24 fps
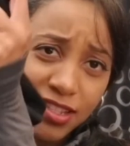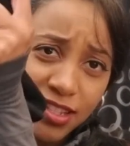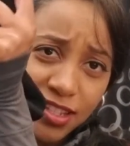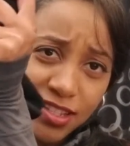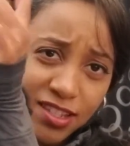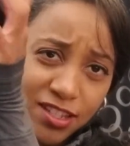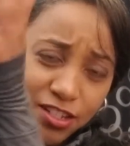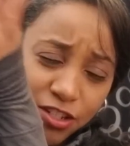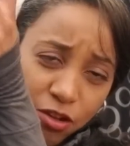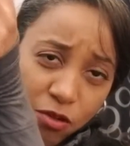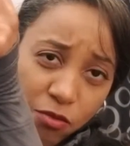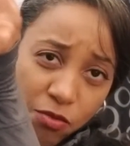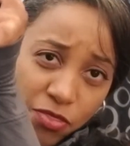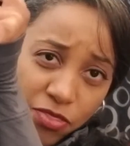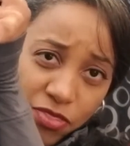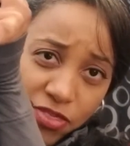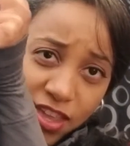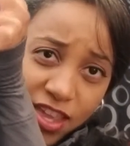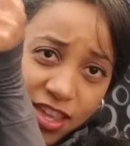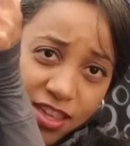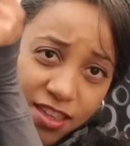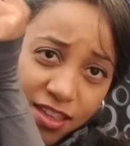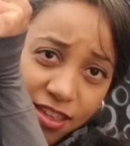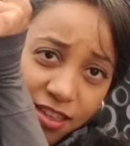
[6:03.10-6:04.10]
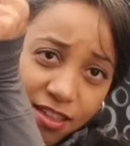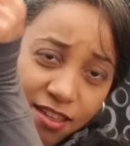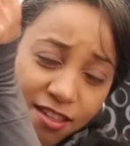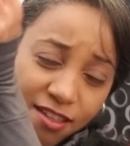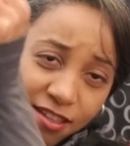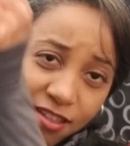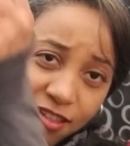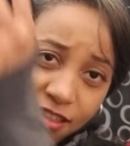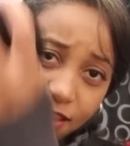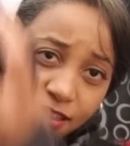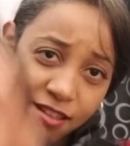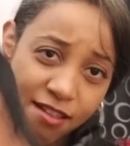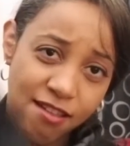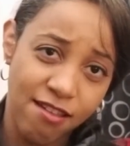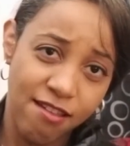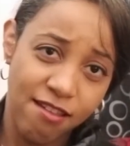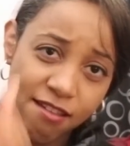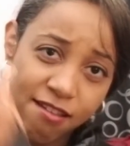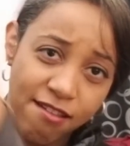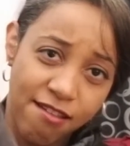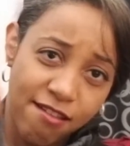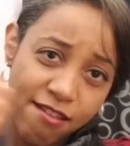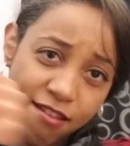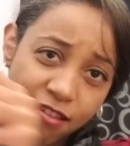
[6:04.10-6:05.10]
because I don't think
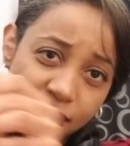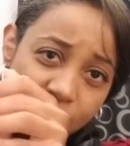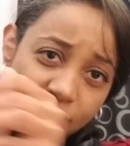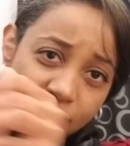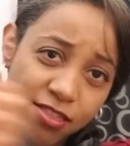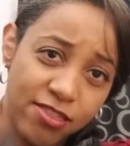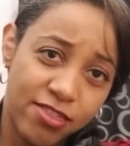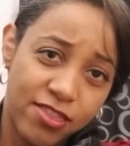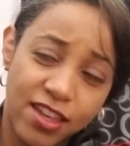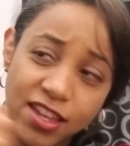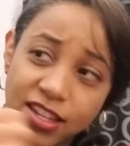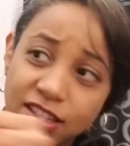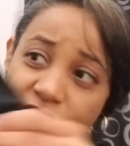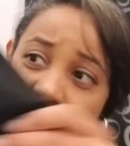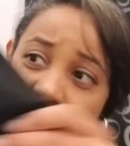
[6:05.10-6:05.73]
that it's